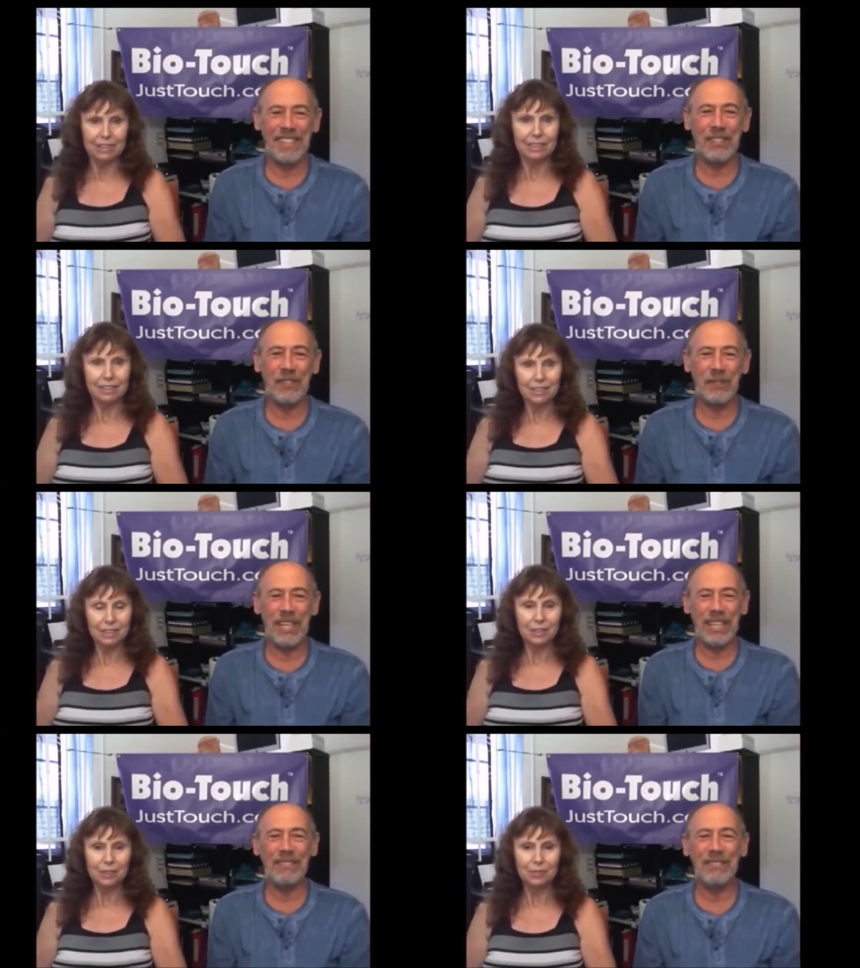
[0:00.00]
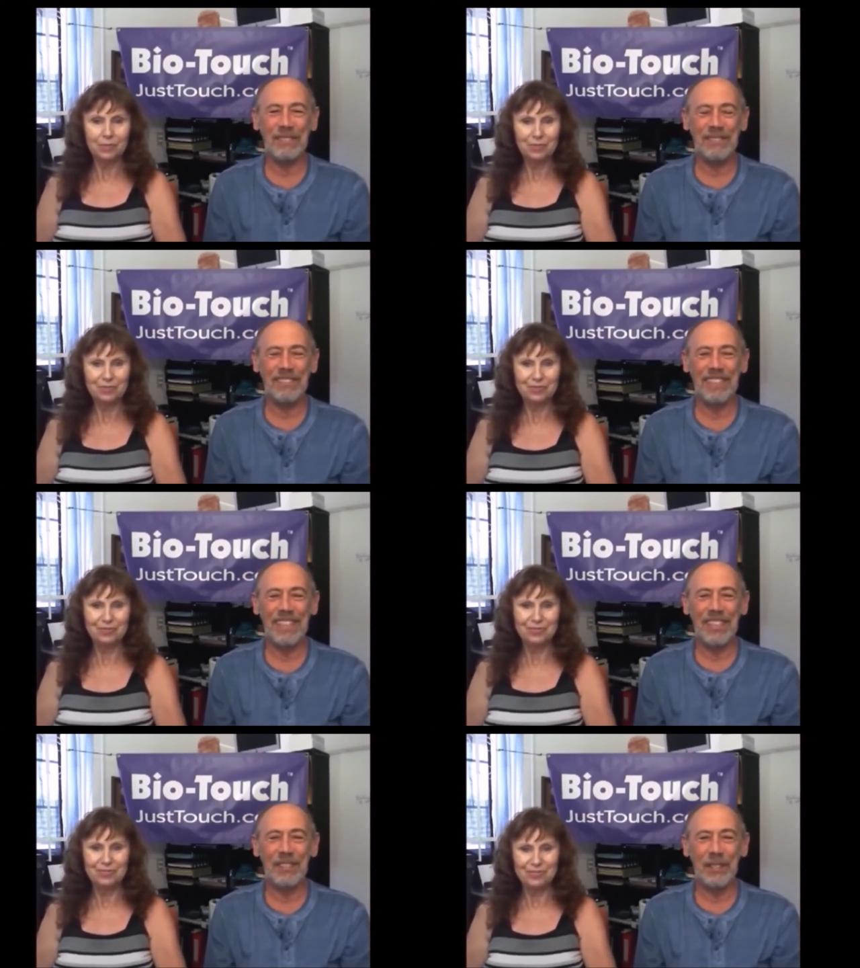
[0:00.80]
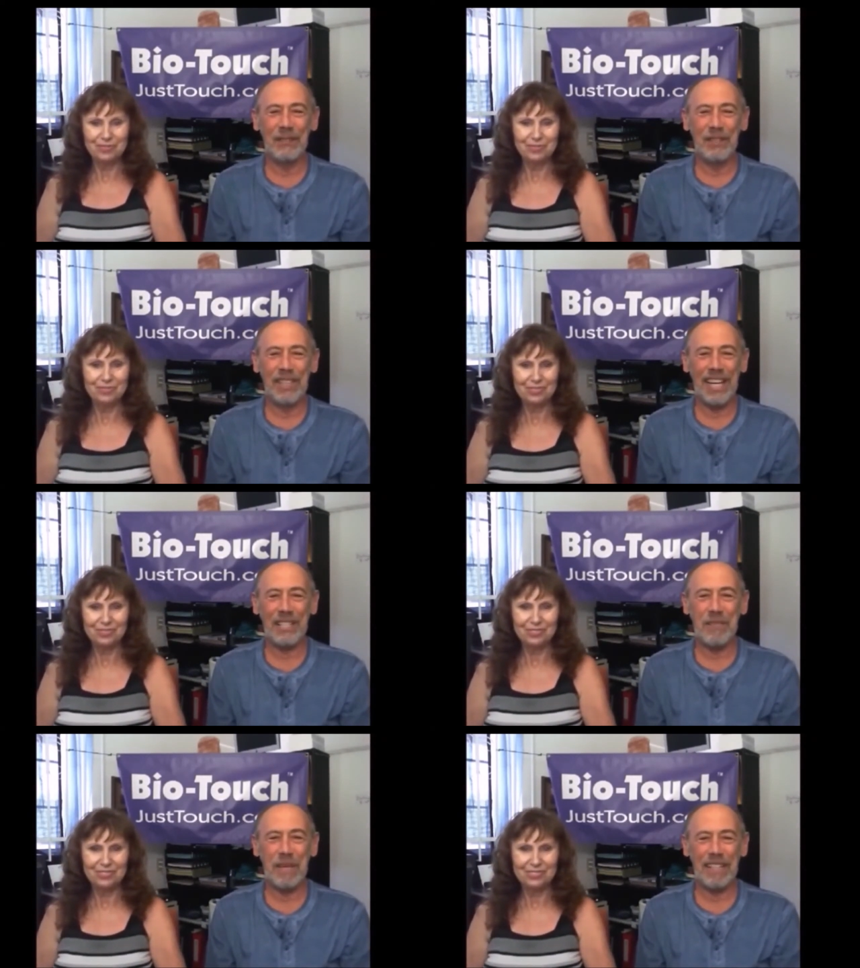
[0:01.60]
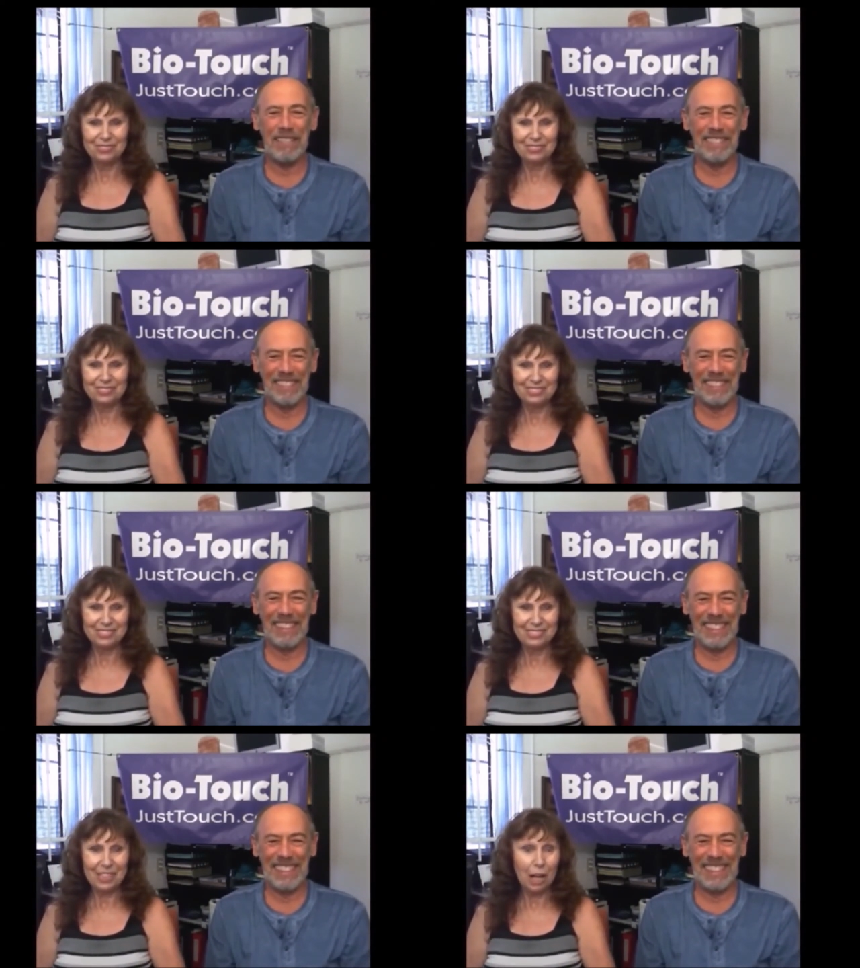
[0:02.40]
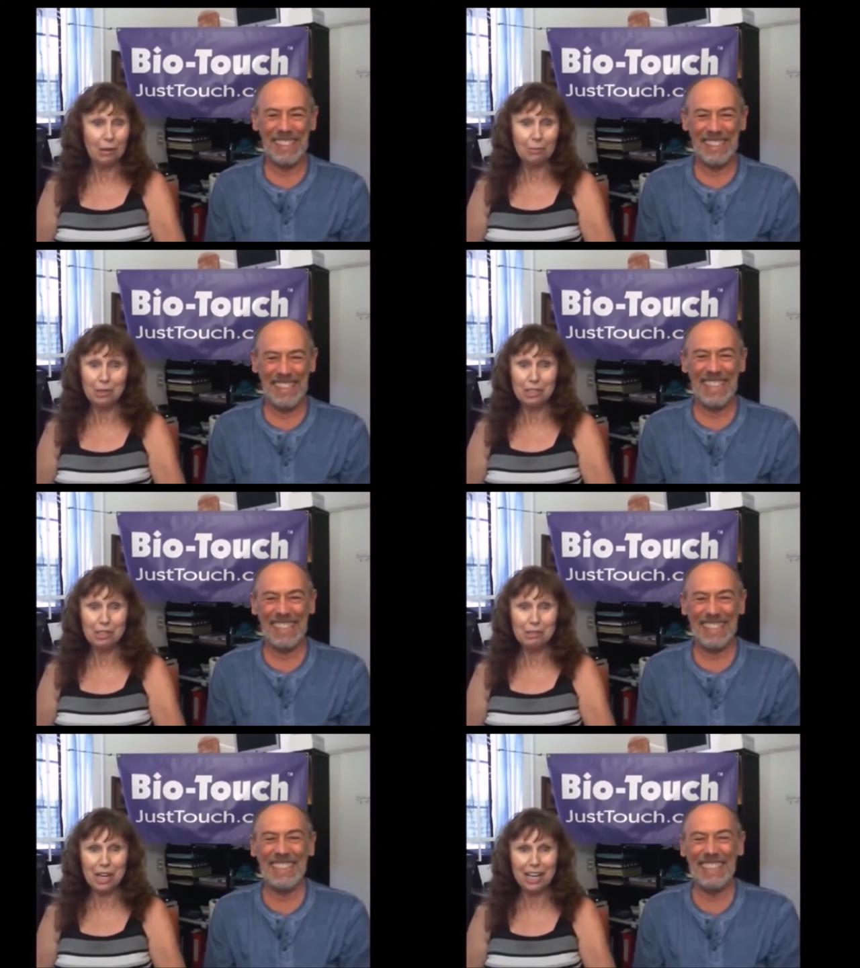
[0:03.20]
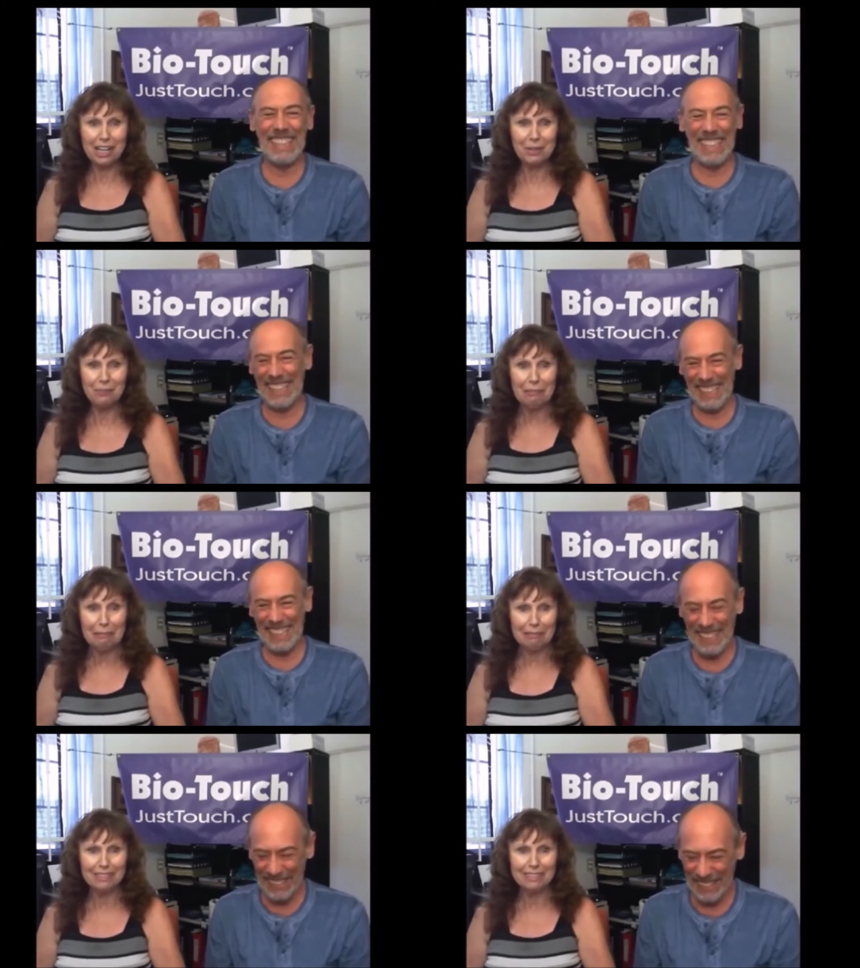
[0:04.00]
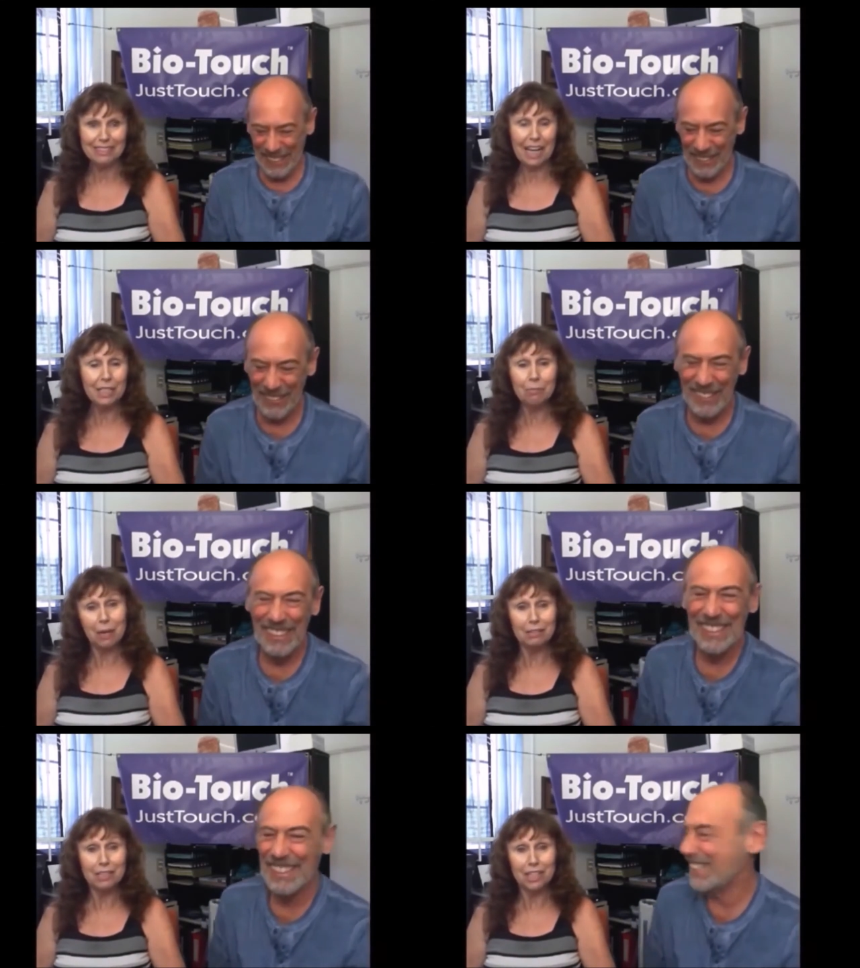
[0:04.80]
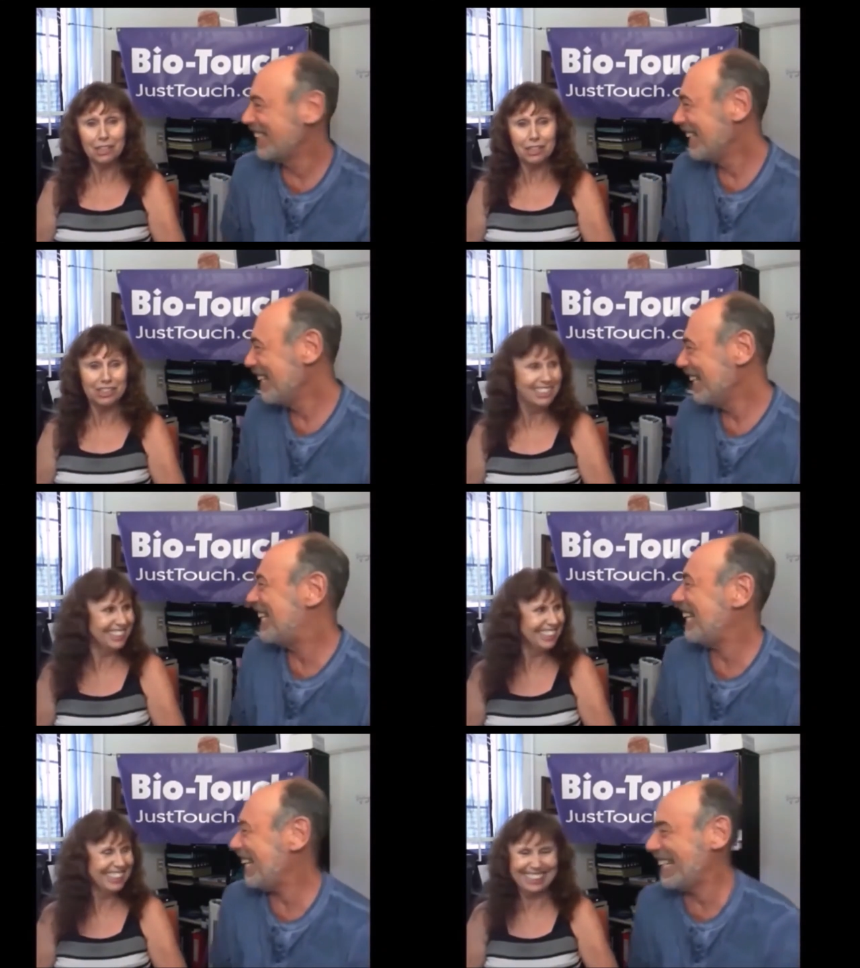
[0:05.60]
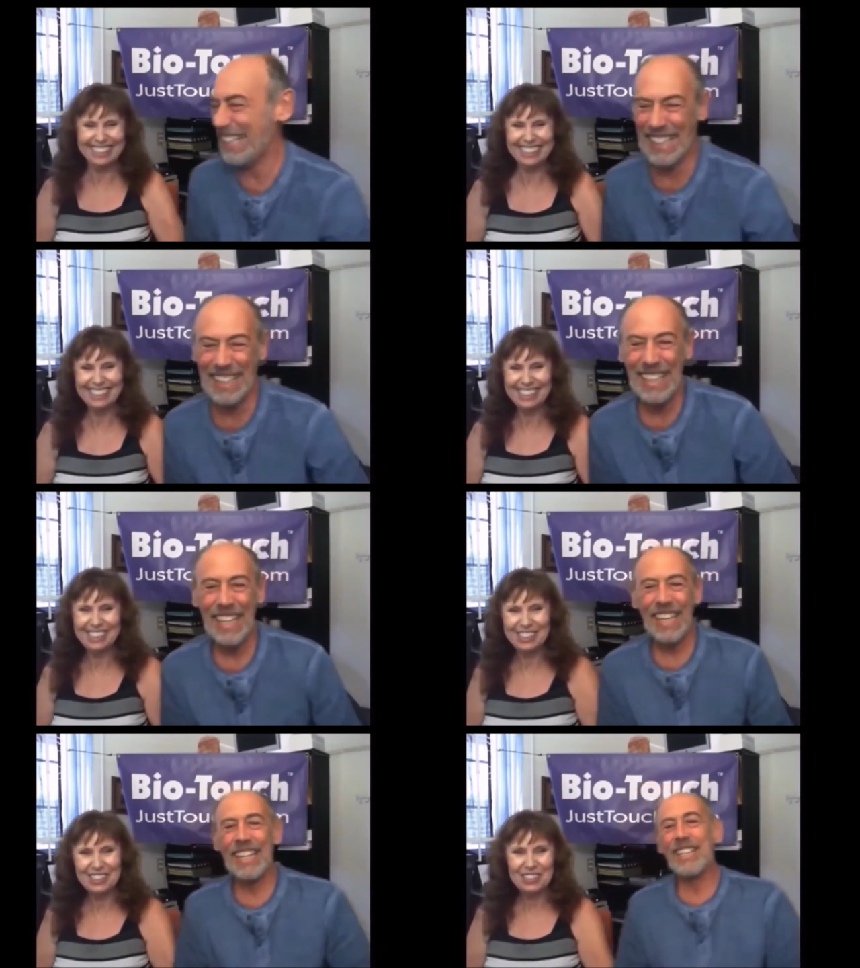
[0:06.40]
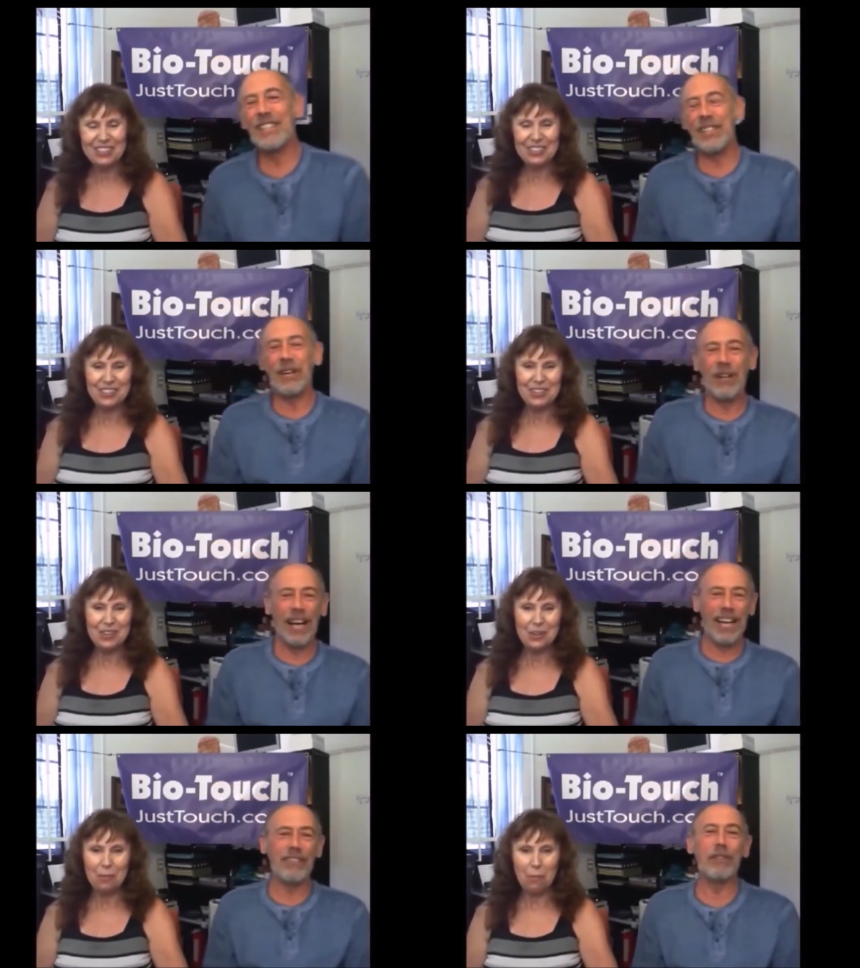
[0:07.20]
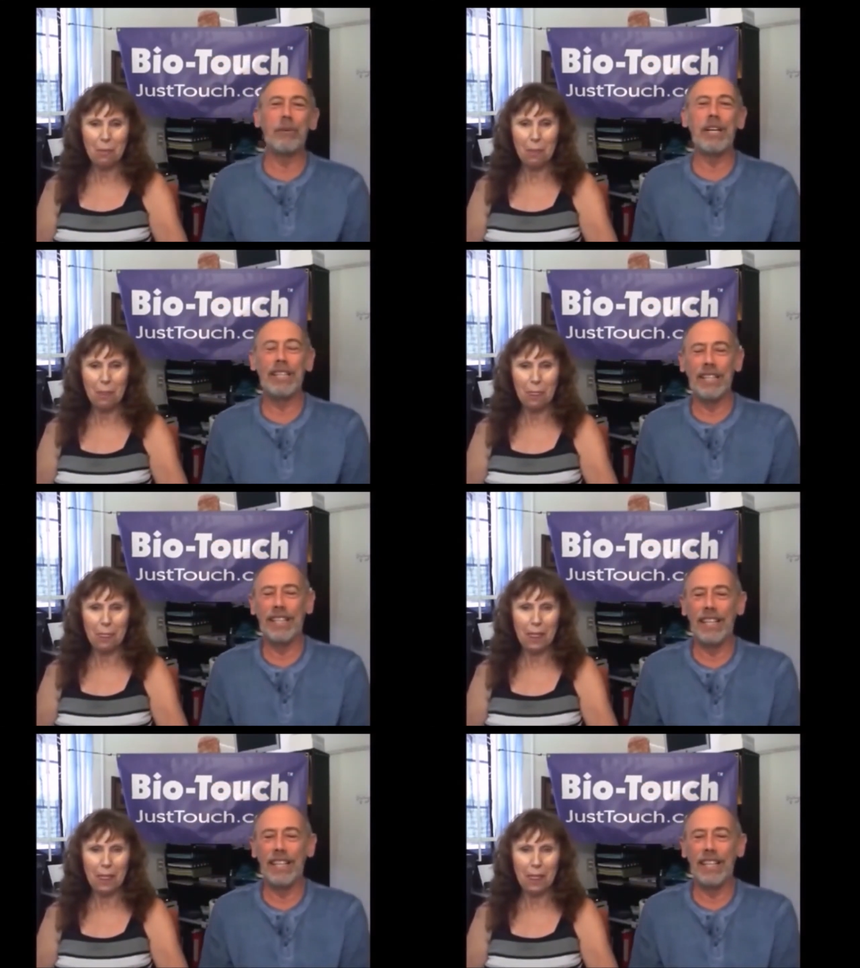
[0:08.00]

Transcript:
Speaker 1: stream. You can relax, Deb.
Speaker 2: I'm going to try. I need Bio-Touch.
Speaker 1: So, hi everyone.